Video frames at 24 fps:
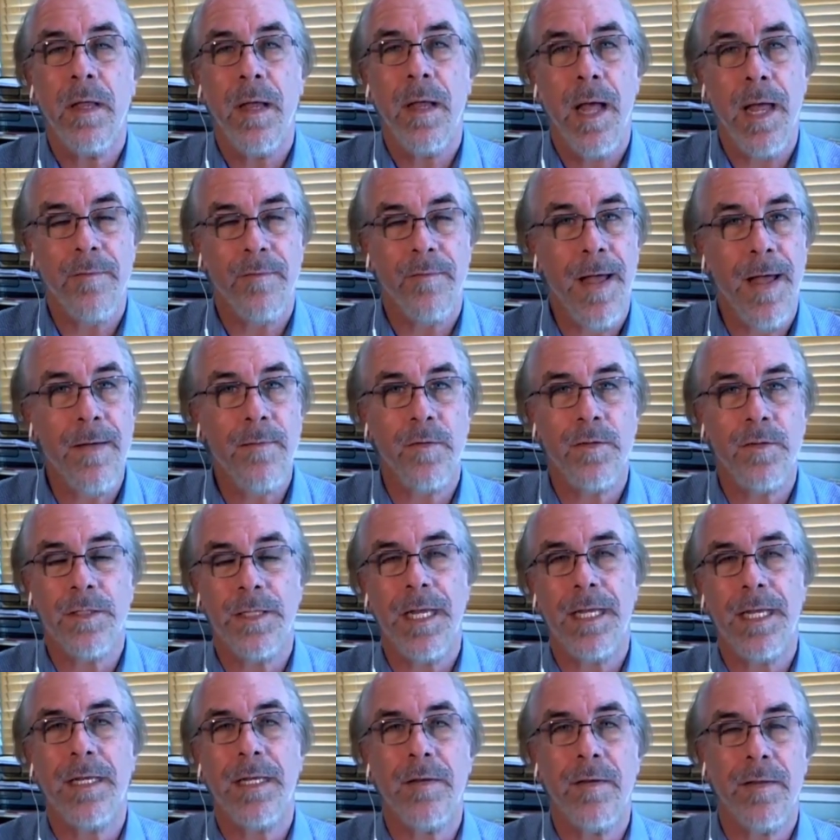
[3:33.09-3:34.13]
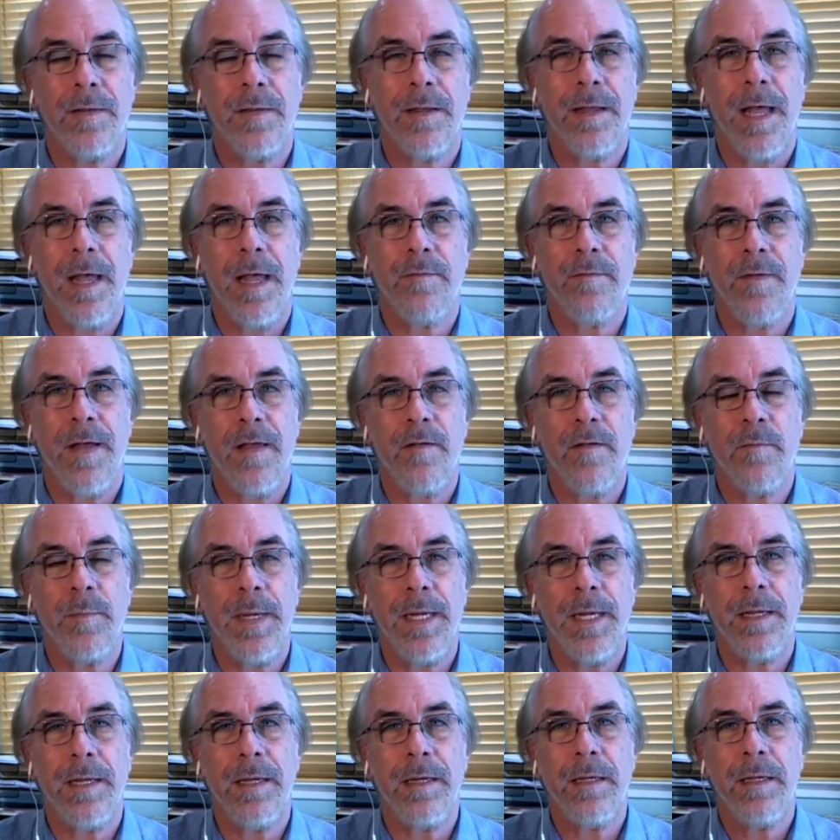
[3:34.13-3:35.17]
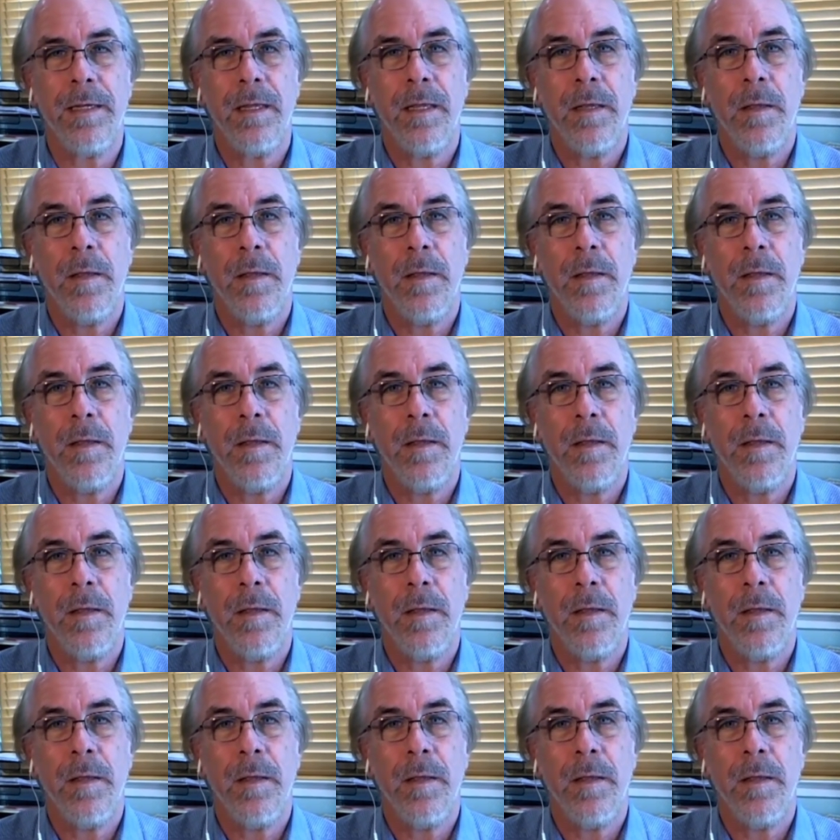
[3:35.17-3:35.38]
Highfivers get into the Highfive meeting,